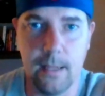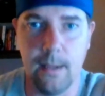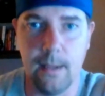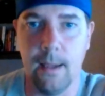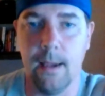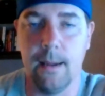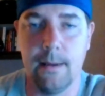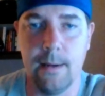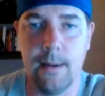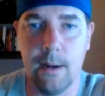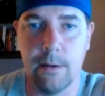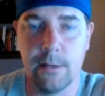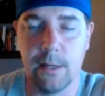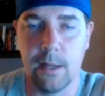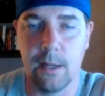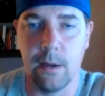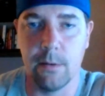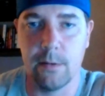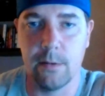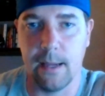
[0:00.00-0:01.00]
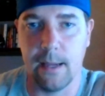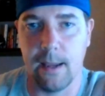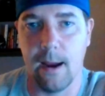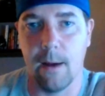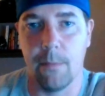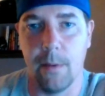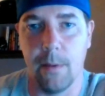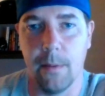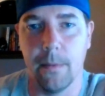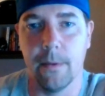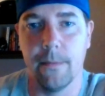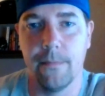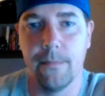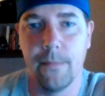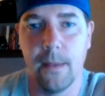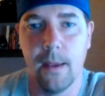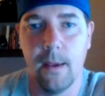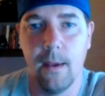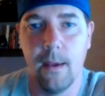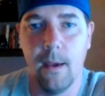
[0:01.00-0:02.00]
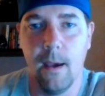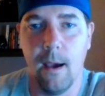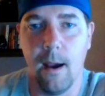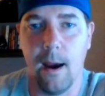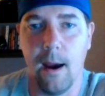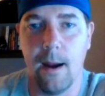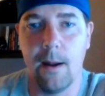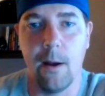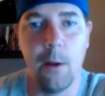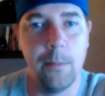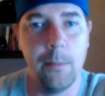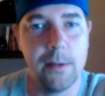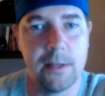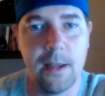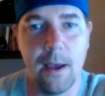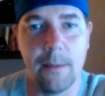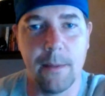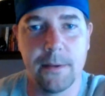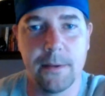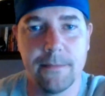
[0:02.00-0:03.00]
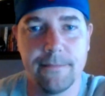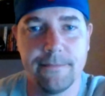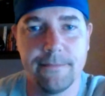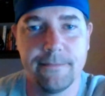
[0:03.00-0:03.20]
to go take care of people. All right, I hope this helped.